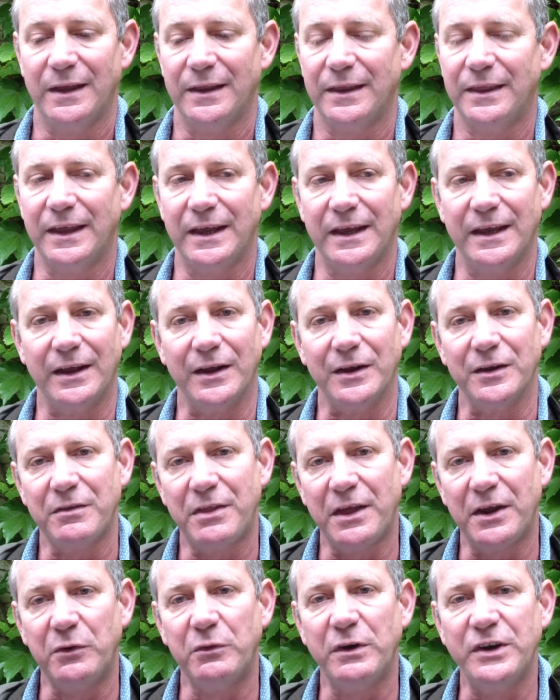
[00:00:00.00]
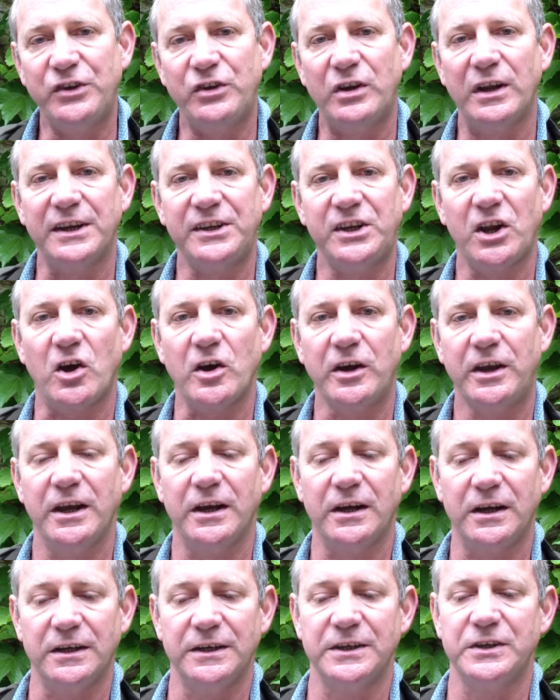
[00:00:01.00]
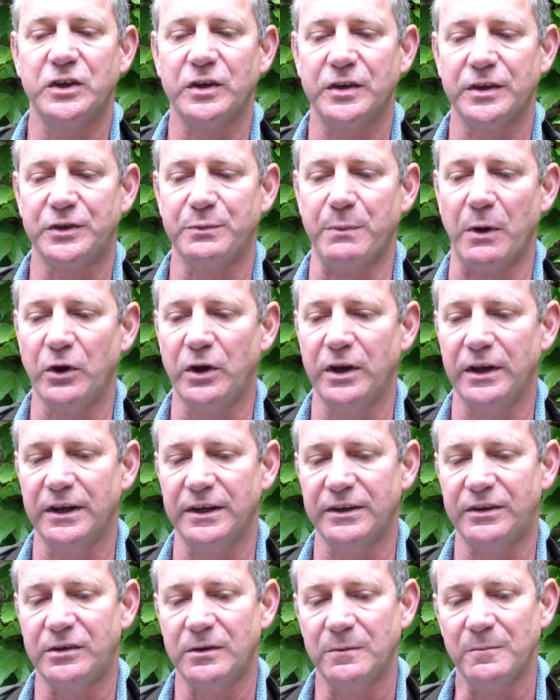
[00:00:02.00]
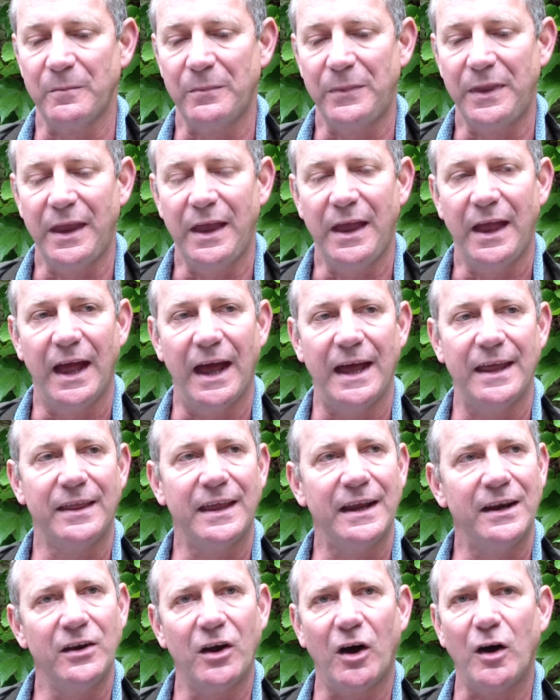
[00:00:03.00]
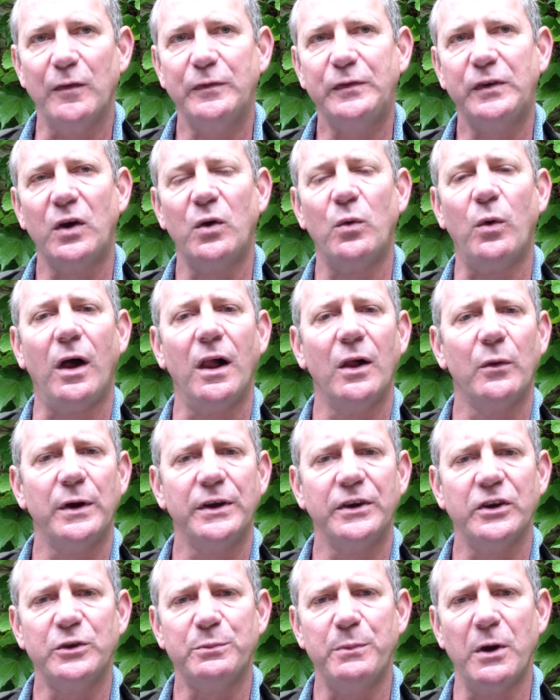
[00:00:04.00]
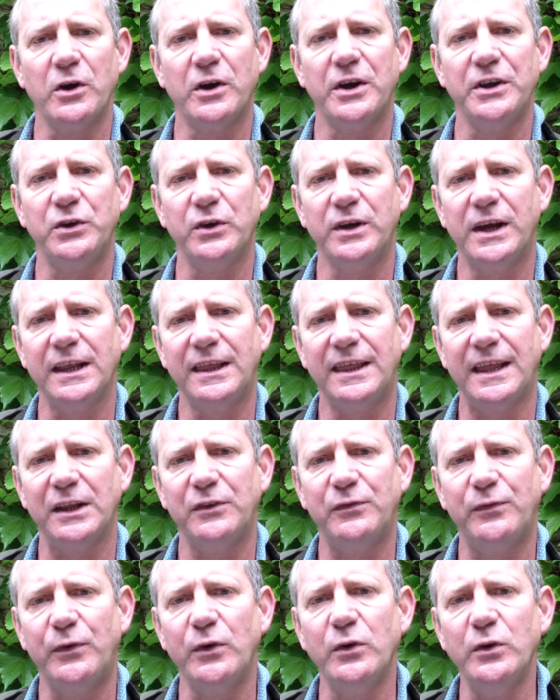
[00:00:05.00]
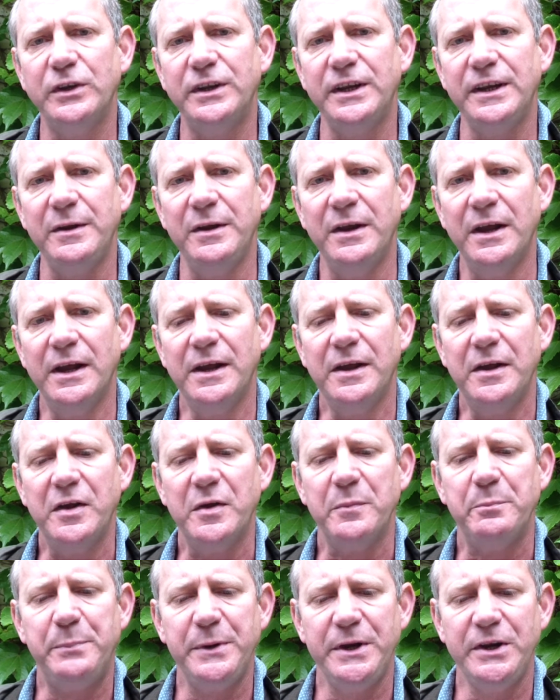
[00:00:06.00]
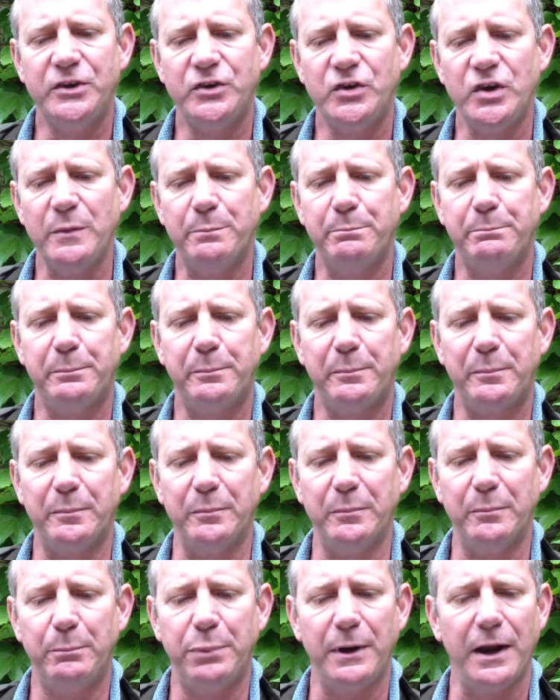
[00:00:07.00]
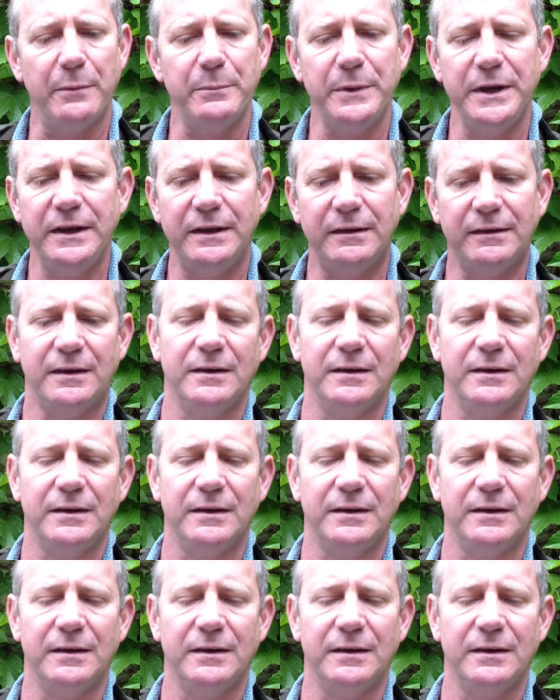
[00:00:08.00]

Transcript: The rich Latakia smokiness, and then after a while when you smoke it, you get that fruity, peachy, plummy